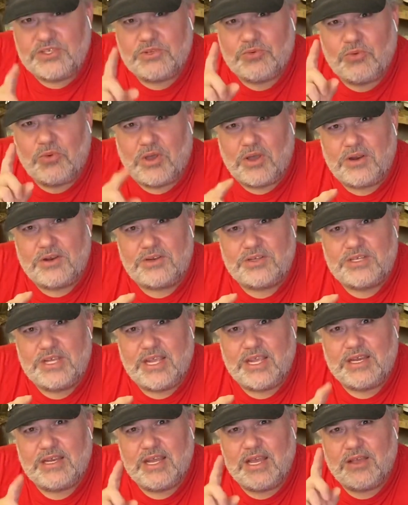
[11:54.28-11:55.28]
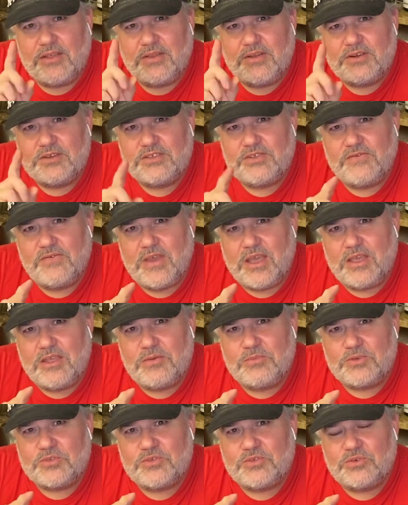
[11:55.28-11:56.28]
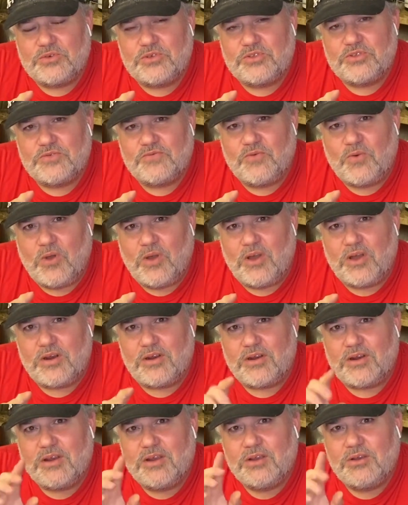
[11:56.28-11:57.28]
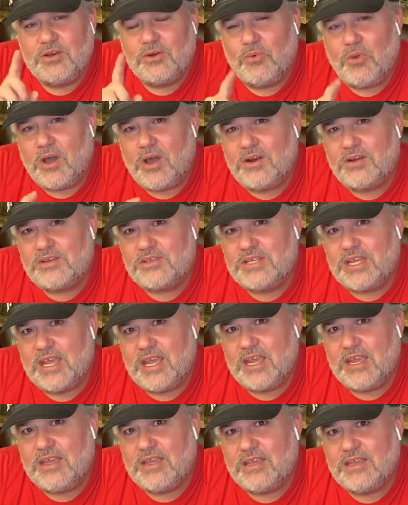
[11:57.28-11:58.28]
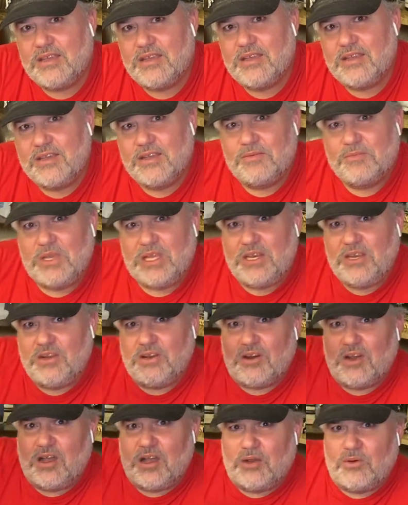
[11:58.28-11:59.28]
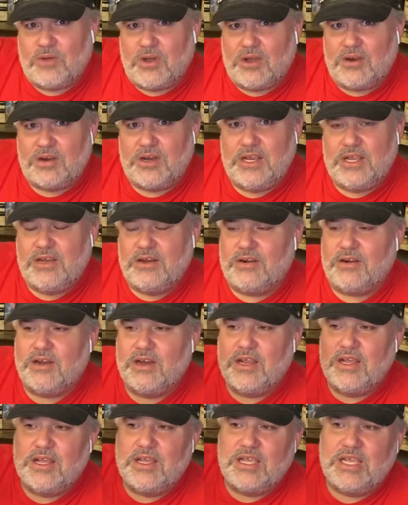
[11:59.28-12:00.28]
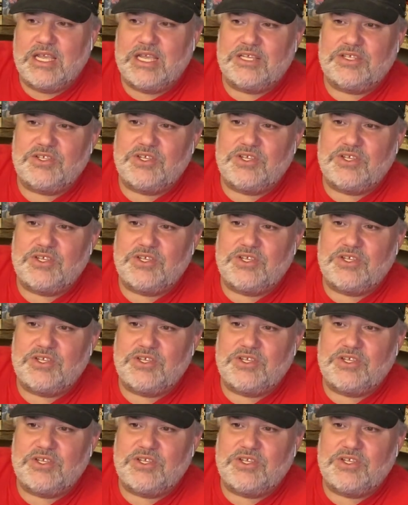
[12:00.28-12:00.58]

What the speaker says: water tank. Now, there's a valuable source of water. Your water tank, meaning your hot water heater, is